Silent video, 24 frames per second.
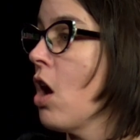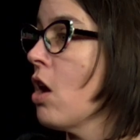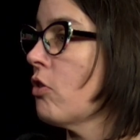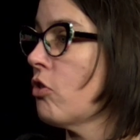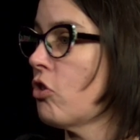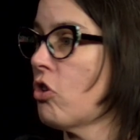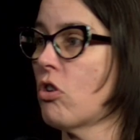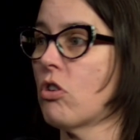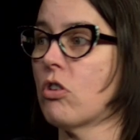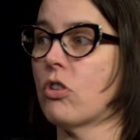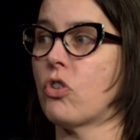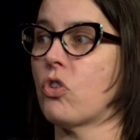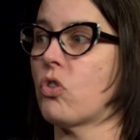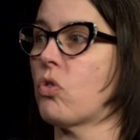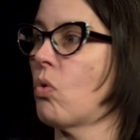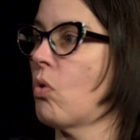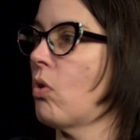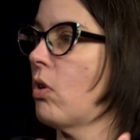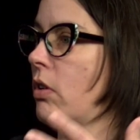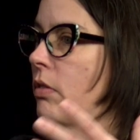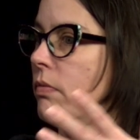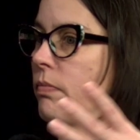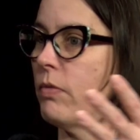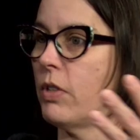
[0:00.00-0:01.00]
church
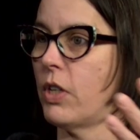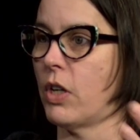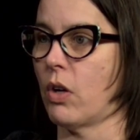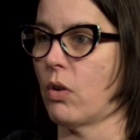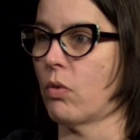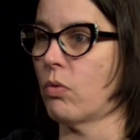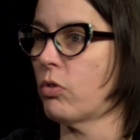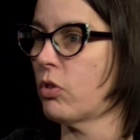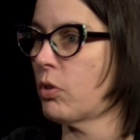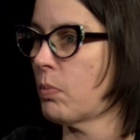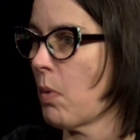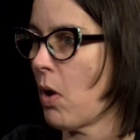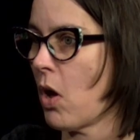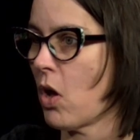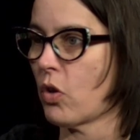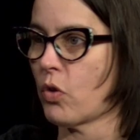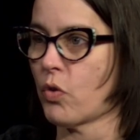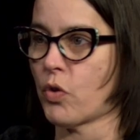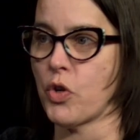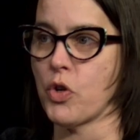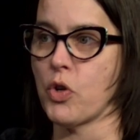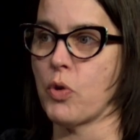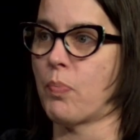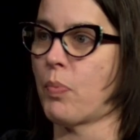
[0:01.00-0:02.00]
or small
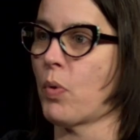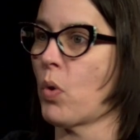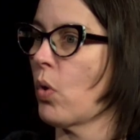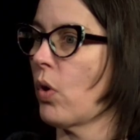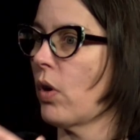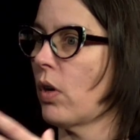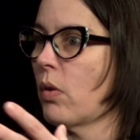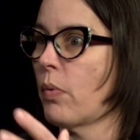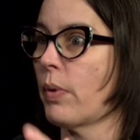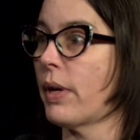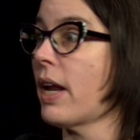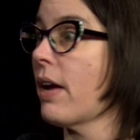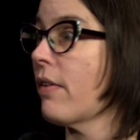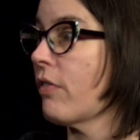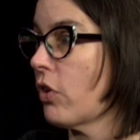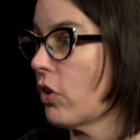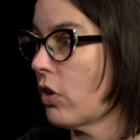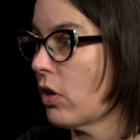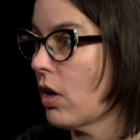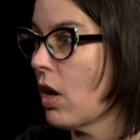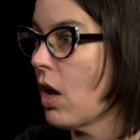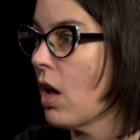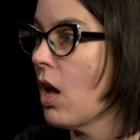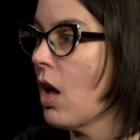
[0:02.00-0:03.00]
group or
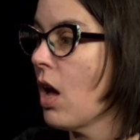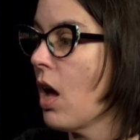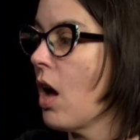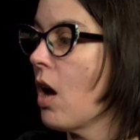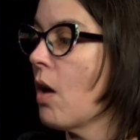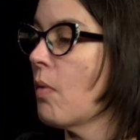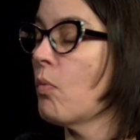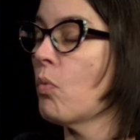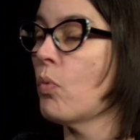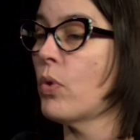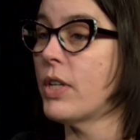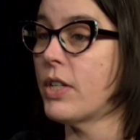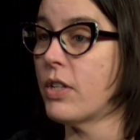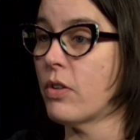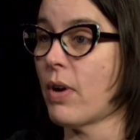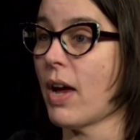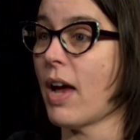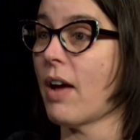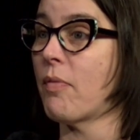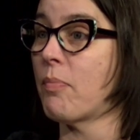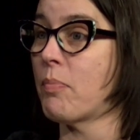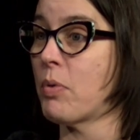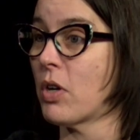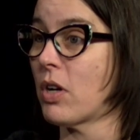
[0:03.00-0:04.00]
whatever, we do
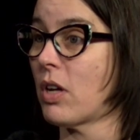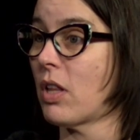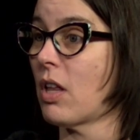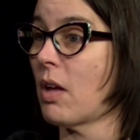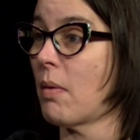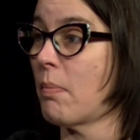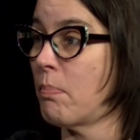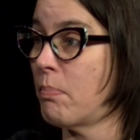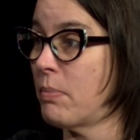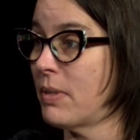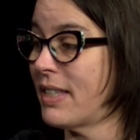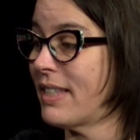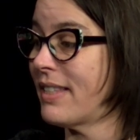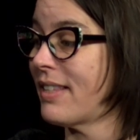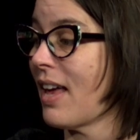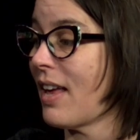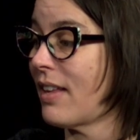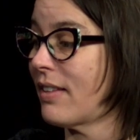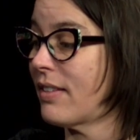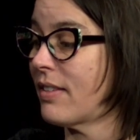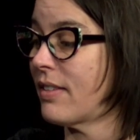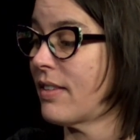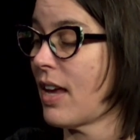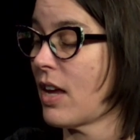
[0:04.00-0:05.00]
have book club
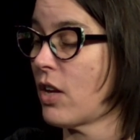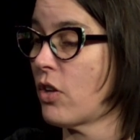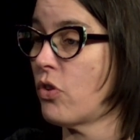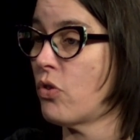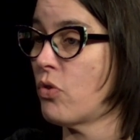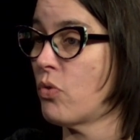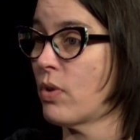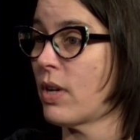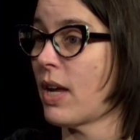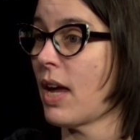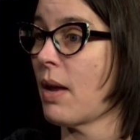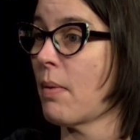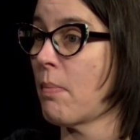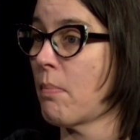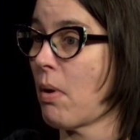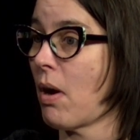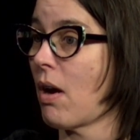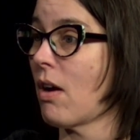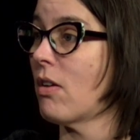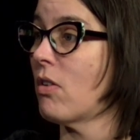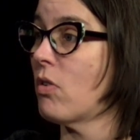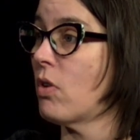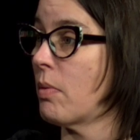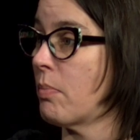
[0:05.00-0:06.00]
sets that you can
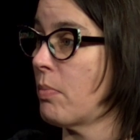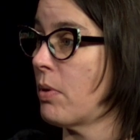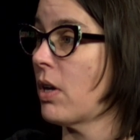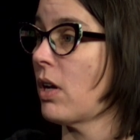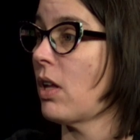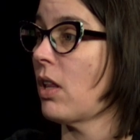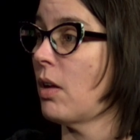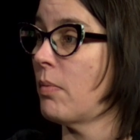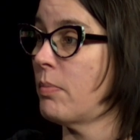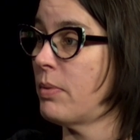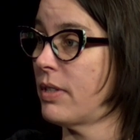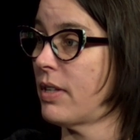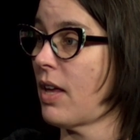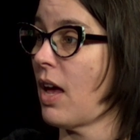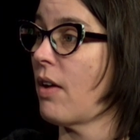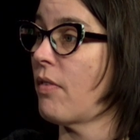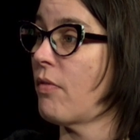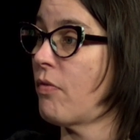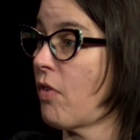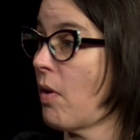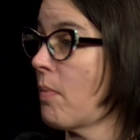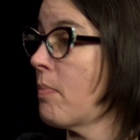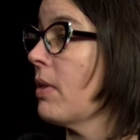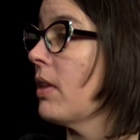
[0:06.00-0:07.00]
borrow a book club
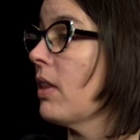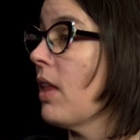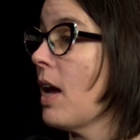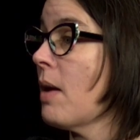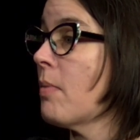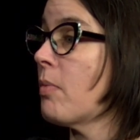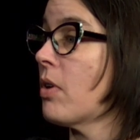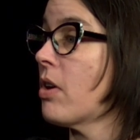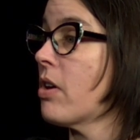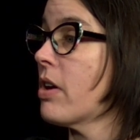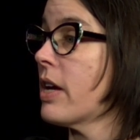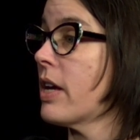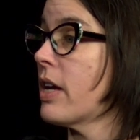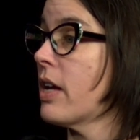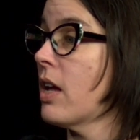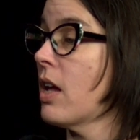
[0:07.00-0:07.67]
set from the library,